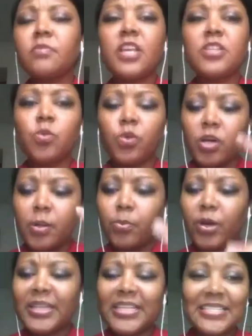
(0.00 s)
So we're going to
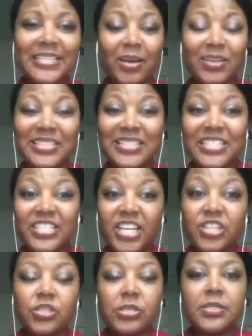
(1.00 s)
break these down into
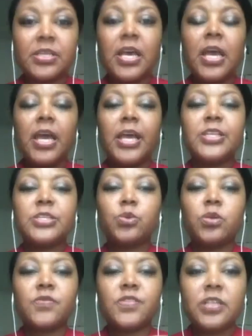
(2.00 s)
sections and
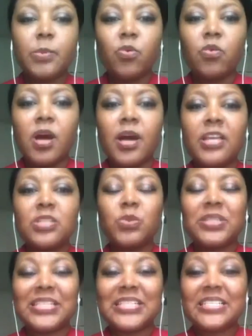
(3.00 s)
sort of summarize
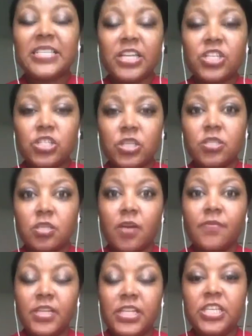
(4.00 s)
what the sections
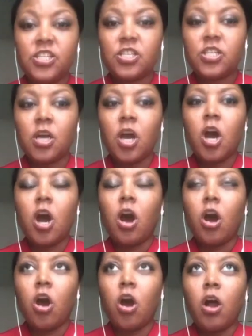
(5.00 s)
of each
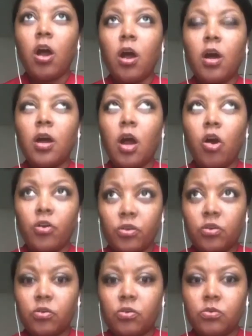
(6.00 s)

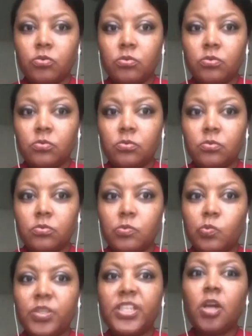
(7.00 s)
article,
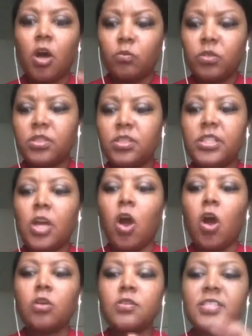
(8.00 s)
what the
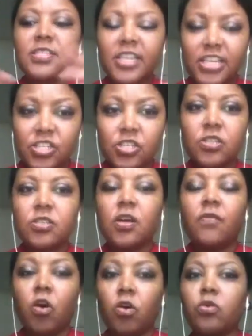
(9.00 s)
sections
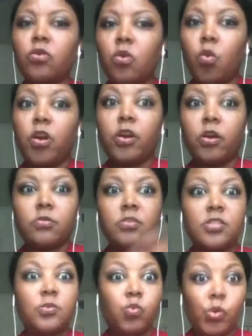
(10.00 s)
of Article 1 are,
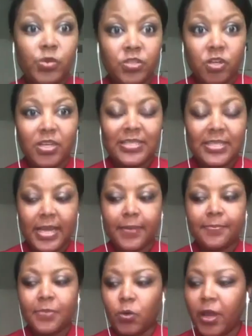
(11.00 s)
since we're starting today.
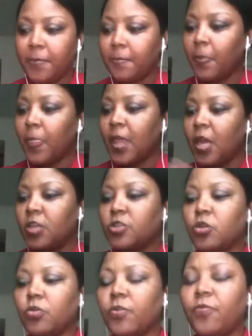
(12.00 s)
Okay.
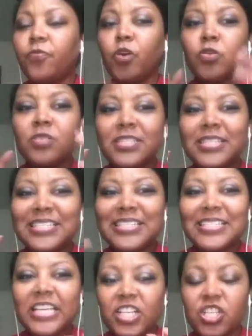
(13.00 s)
So the first
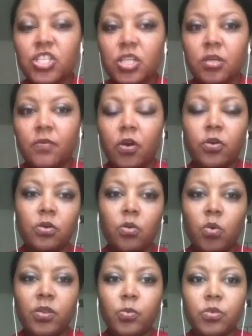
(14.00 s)
section of Article
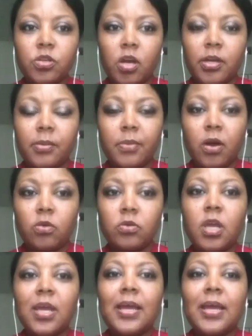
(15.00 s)
1 that we're talking about